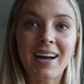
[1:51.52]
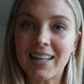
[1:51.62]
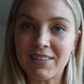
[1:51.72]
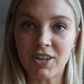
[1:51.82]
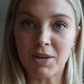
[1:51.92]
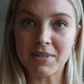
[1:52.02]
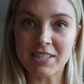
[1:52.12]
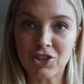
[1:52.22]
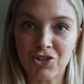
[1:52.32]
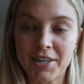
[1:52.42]
I live on a
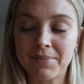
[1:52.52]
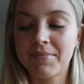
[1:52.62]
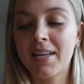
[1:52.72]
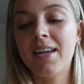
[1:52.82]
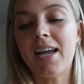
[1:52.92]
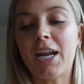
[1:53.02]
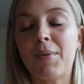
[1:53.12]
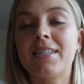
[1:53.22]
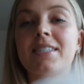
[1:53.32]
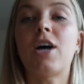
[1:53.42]
busy street.
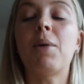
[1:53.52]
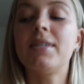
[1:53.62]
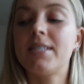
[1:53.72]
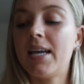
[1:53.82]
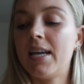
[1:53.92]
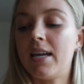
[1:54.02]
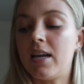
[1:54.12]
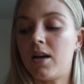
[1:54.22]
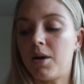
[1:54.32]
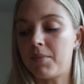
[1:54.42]
Anyways, so I would say
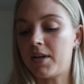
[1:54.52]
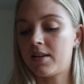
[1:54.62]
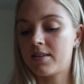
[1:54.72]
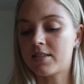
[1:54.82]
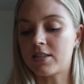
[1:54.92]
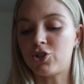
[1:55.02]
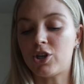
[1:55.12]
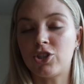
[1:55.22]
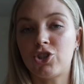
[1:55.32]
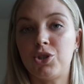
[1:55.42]
since
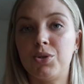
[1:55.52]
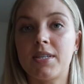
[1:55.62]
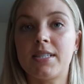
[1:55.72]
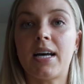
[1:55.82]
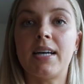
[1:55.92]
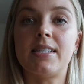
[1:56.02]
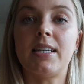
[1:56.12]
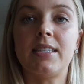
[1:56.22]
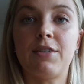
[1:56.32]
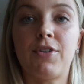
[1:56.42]
you can choose the
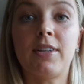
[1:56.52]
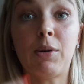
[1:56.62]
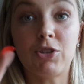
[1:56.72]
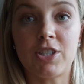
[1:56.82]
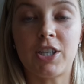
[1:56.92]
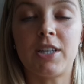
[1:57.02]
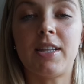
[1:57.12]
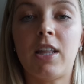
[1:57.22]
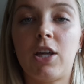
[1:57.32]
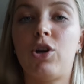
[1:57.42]
sizing differently, which is a good
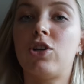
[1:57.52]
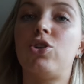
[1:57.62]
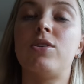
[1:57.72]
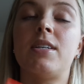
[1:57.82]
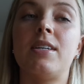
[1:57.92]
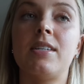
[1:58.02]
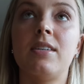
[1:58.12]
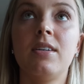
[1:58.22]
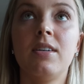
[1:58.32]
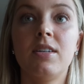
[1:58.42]
thing, like you can choose a
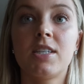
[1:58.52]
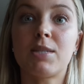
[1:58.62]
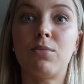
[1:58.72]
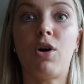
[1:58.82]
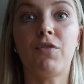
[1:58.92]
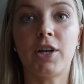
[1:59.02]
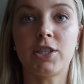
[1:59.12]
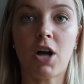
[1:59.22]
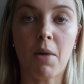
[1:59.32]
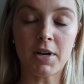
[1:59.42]
small for
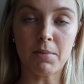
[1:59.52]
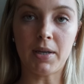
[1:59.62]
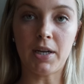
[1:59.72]
your top and a